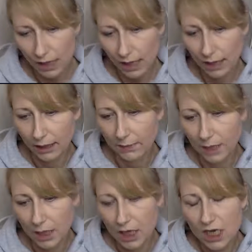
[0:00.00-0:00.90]
Um,
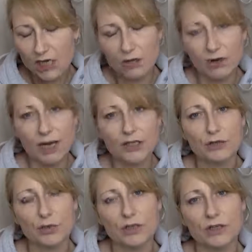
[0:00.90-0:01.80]
so
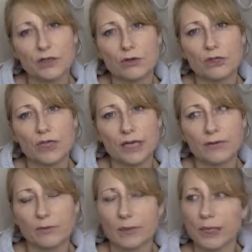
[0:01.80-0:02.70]
gratitude was a huge thing
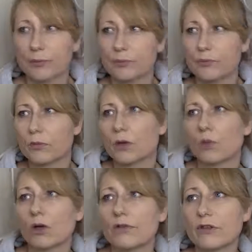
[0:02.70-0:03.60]
for me.
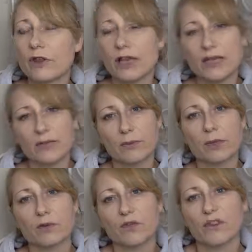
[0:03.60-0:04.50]
One of the other things for me
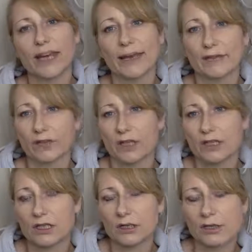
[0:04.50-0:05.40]
was
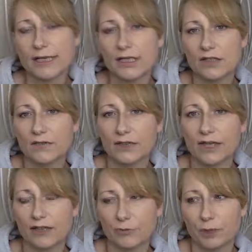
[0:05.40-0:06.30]
forgiveness, learning to
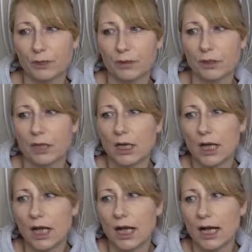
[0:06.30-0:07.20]
forgive people.
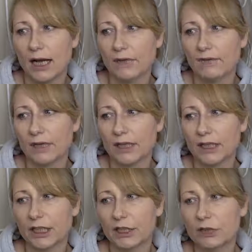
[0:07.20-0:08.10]
I felt a
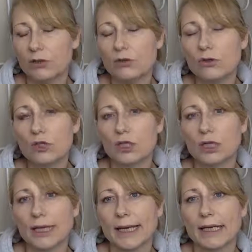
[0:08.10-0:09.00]
huge
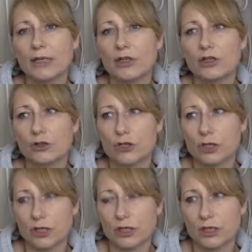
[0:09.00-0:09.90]

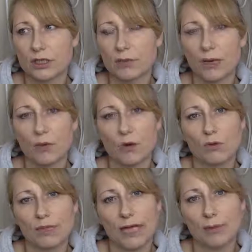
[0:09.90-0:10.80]
injustice about what
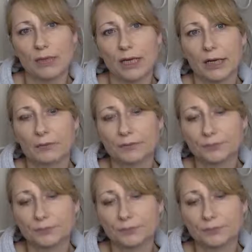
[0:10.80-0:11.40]
was happening